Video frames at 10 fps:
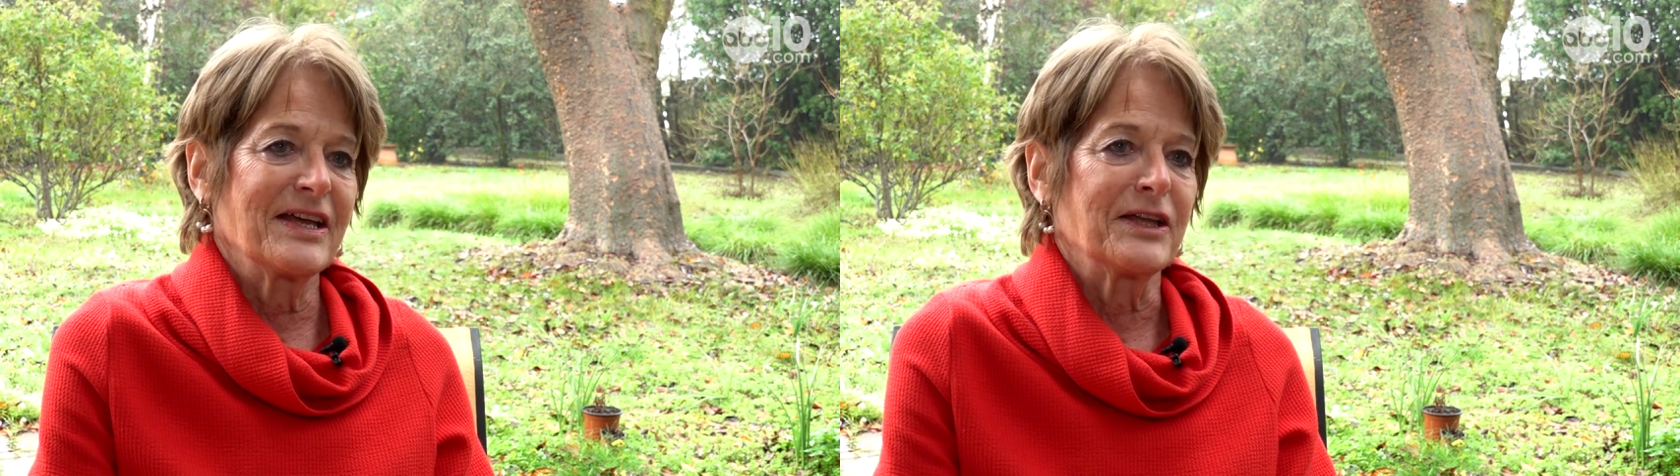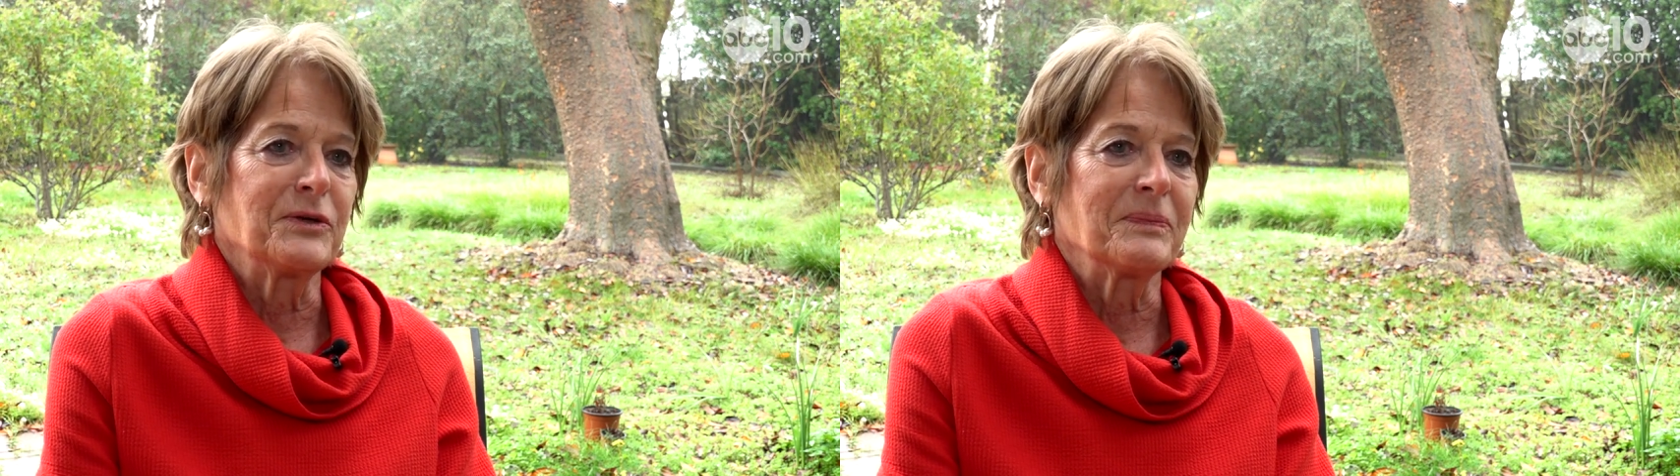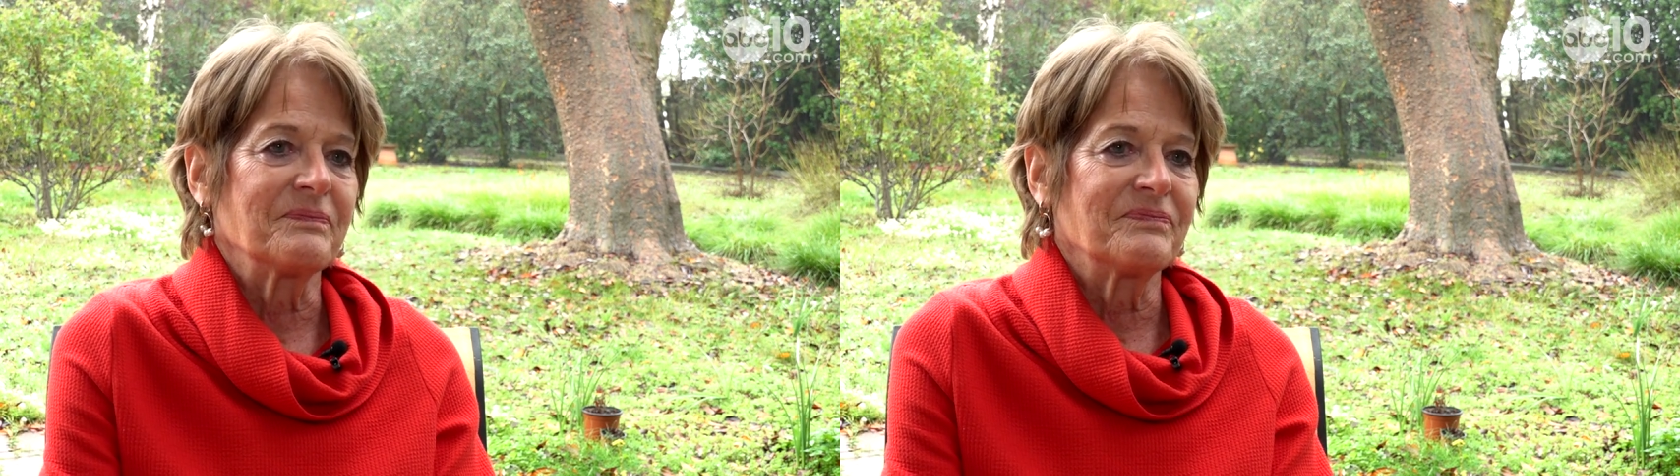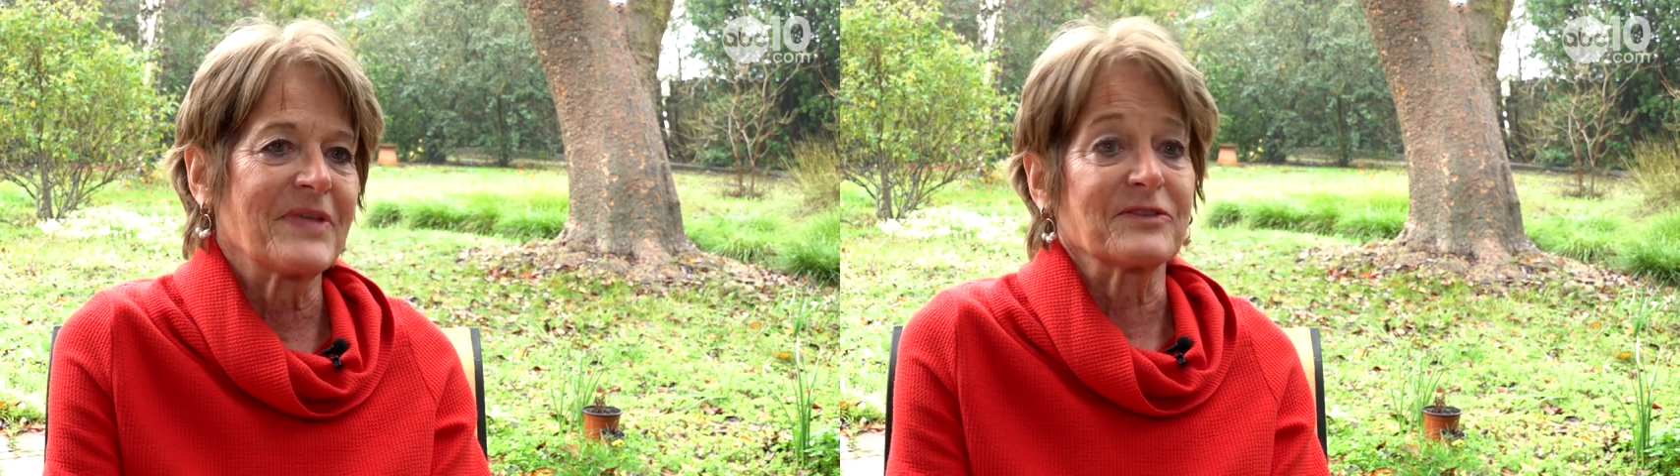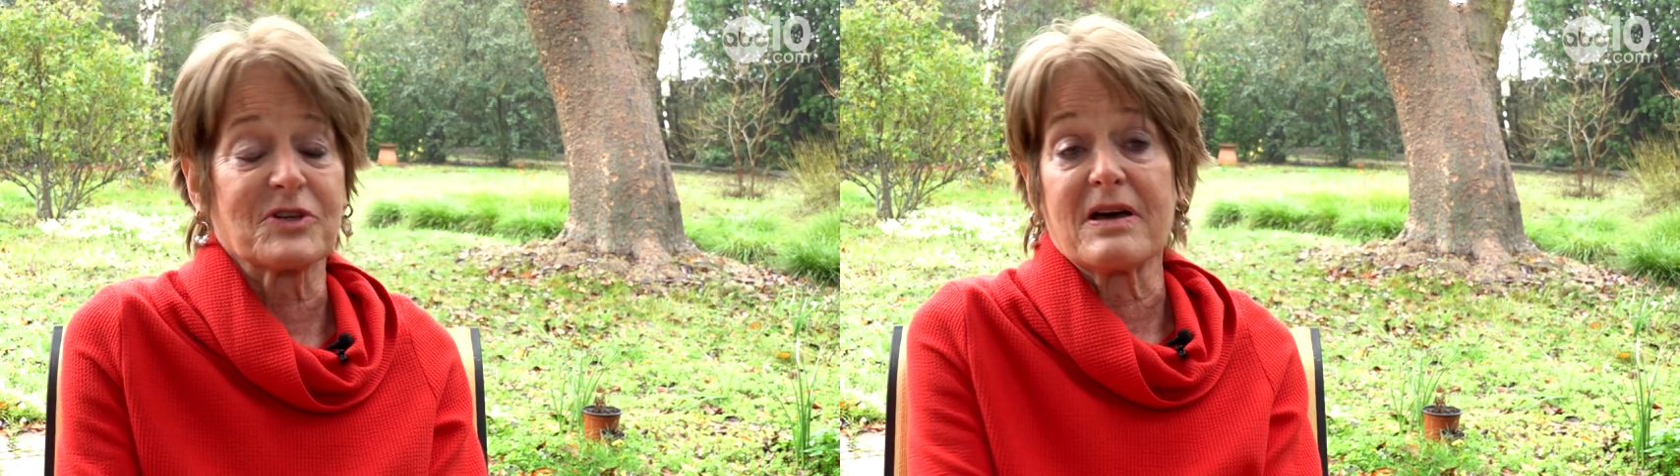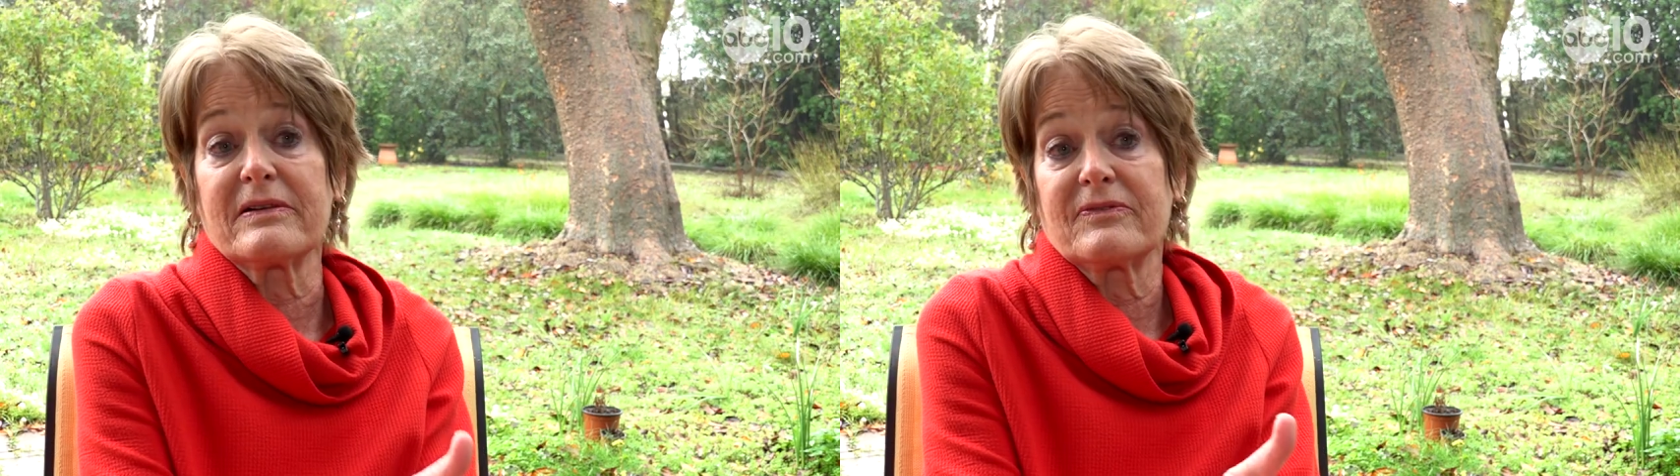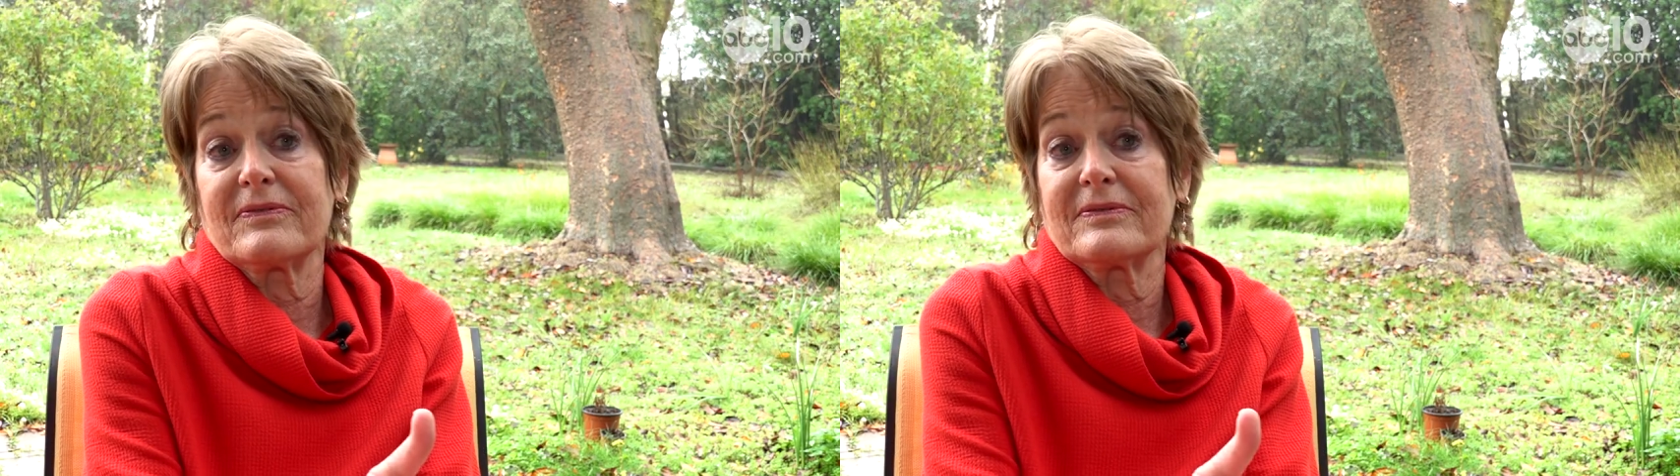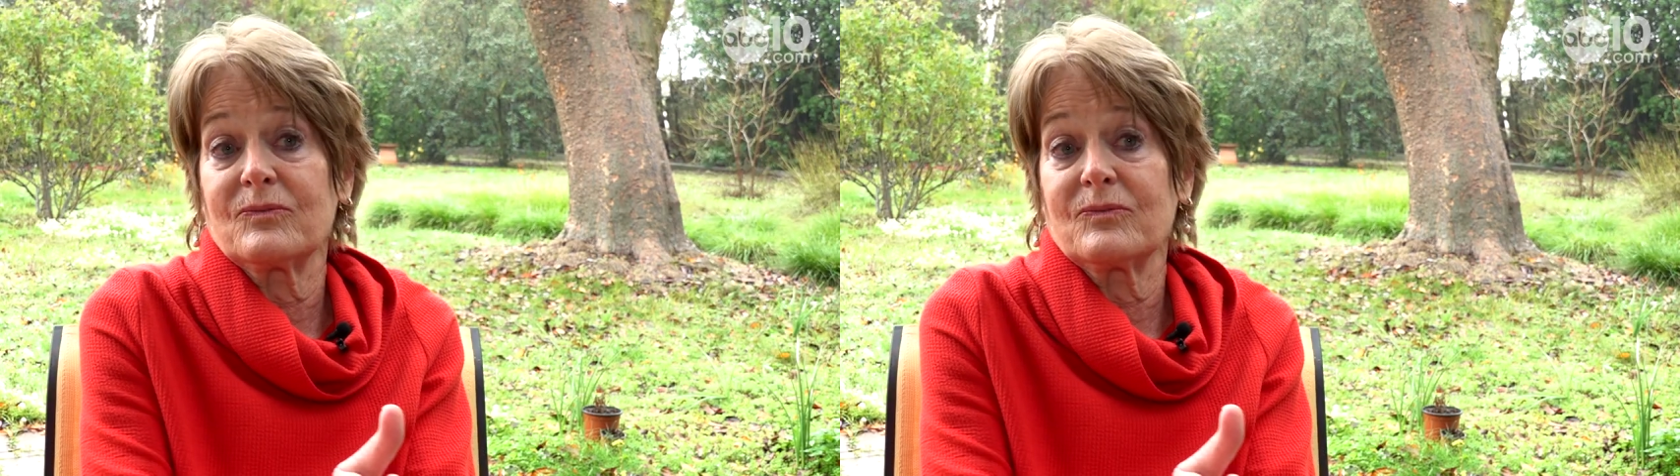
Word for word: And that's kind of